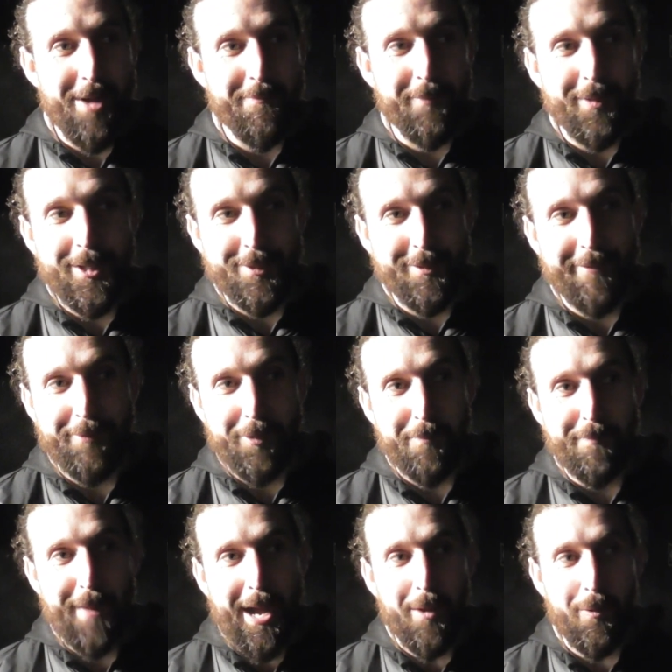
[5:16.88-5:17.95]
We used to have
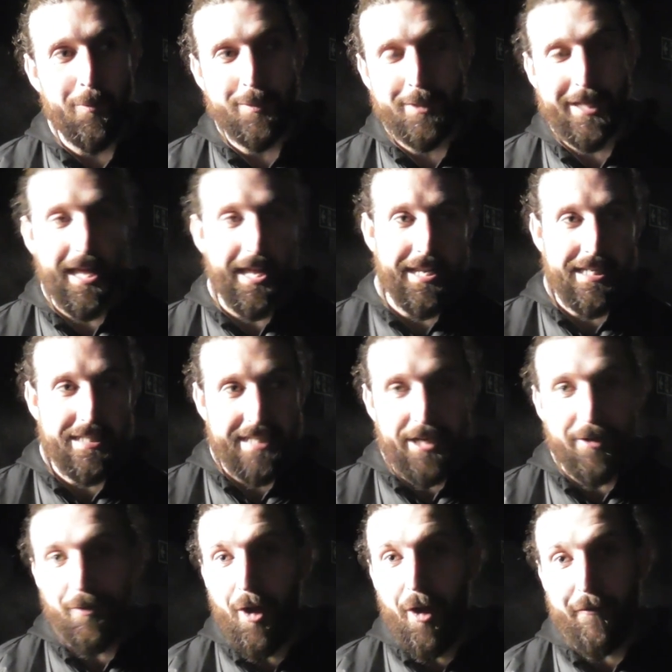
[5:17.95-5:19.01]
good battles, and their
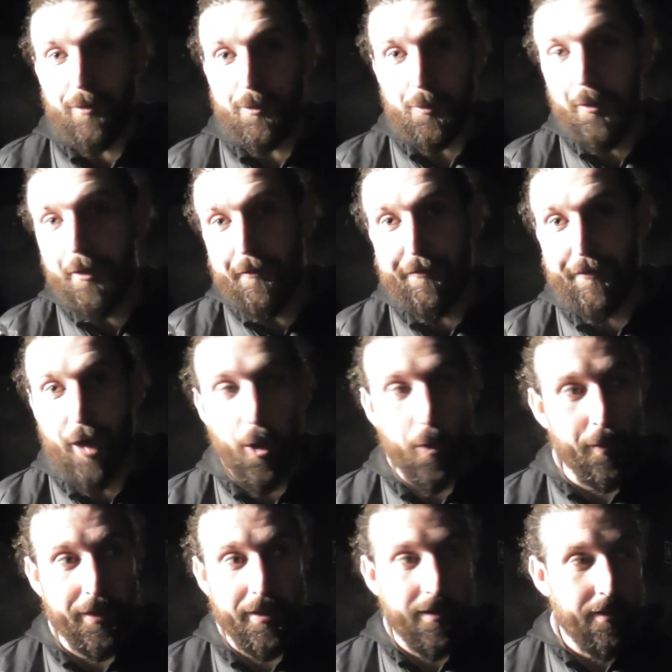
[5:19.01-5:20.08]
centre half has got the
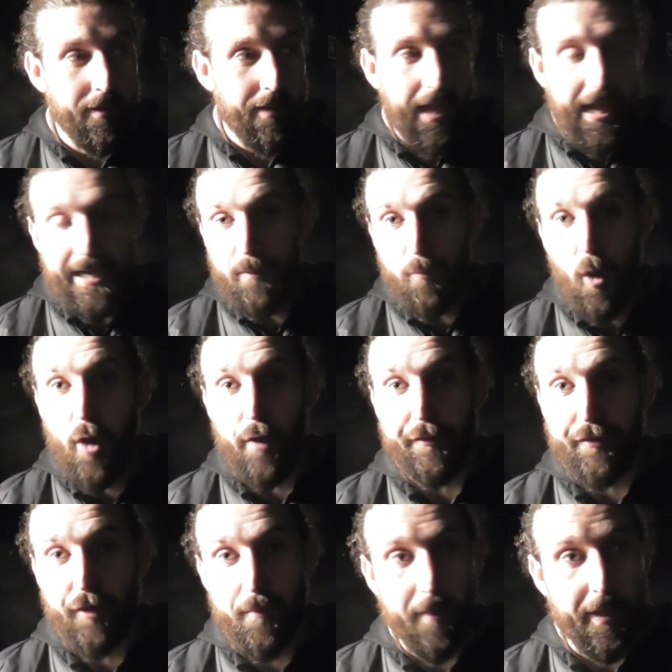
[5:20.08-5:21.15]
throw, and it
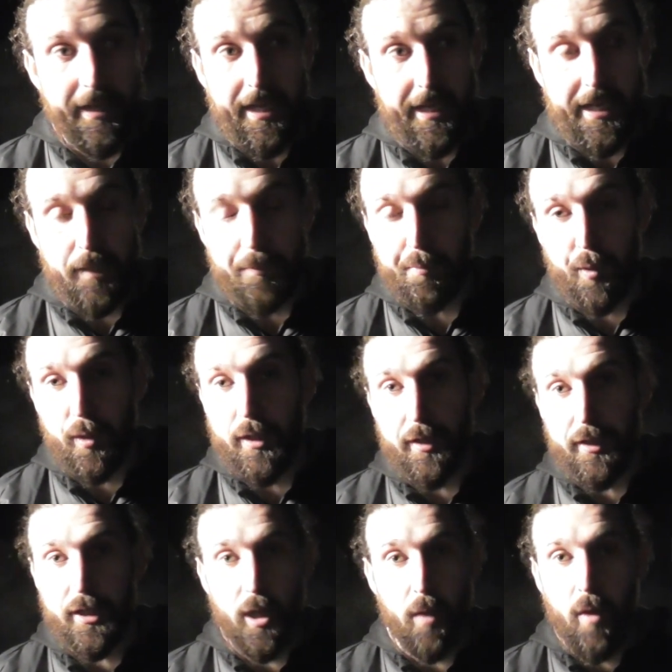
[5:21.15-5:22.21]
works for them, and it's
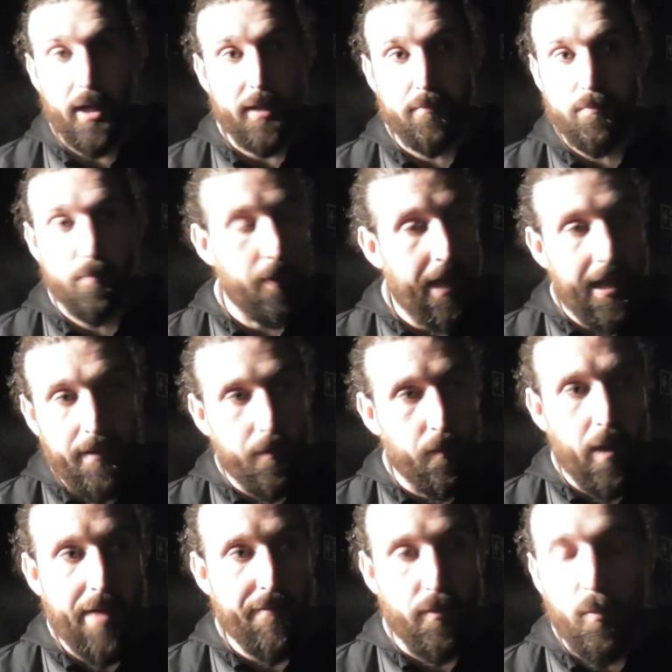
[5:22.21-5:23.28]
brilliant. You know,
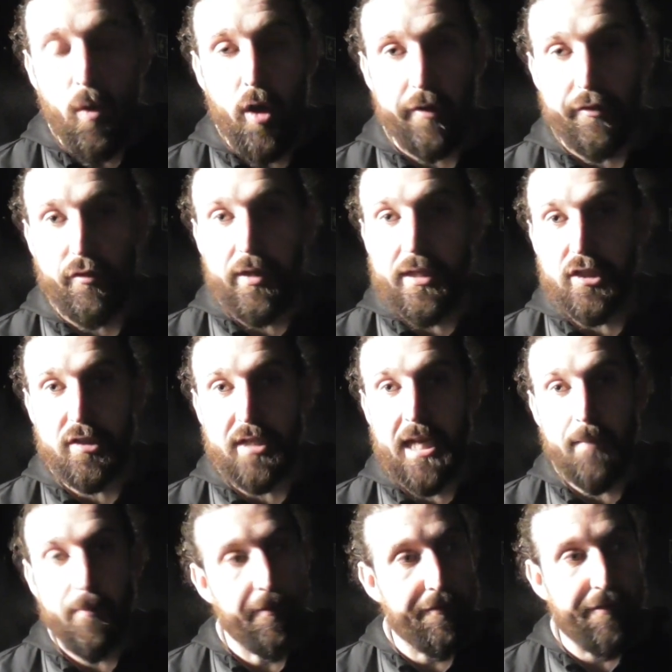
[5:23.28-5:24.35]
whatever works for each
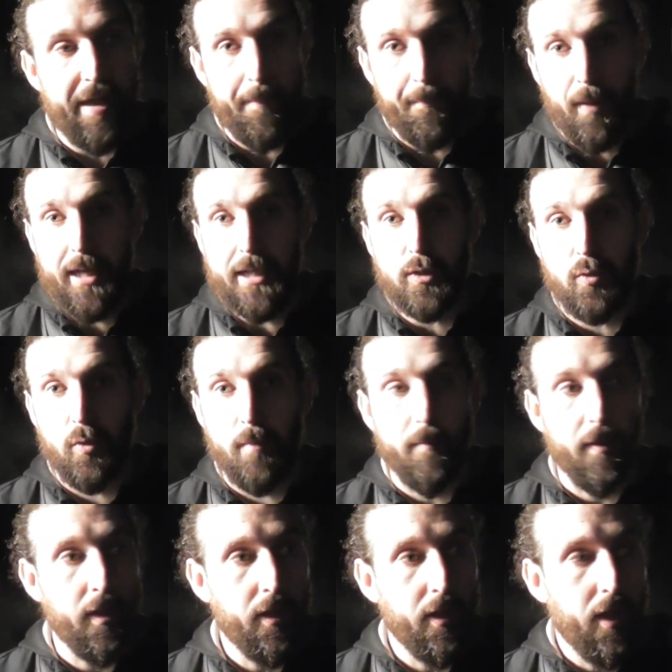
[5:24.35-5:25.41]
team, and fair play to
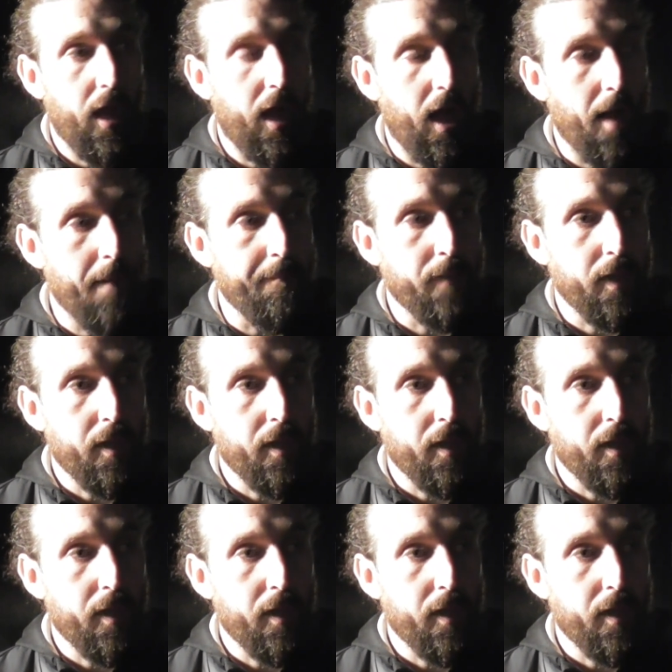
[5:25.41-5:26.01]
them.